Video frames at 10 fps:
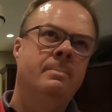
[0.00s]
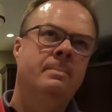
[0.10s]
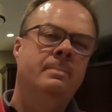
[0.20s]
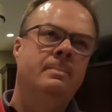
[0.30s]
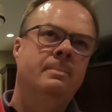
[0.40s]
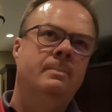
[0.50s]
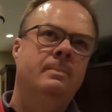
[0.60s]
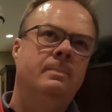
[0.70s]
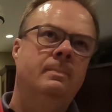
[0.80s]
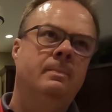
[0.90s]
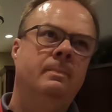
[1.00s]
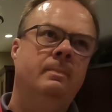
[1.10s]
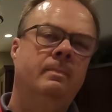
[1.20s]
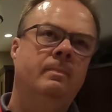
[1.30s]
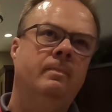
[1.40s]

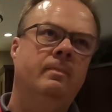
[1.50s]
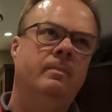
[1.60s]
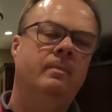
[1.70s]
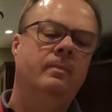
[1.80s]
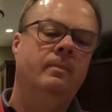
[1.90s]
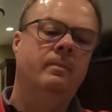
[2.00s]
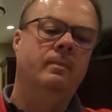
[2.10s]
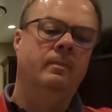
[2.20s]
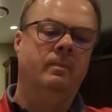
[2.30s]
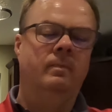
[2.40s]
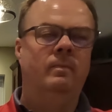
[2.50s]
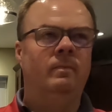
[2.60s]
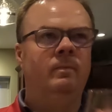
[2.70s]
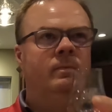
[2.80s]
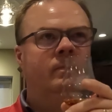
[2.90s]
[no speech]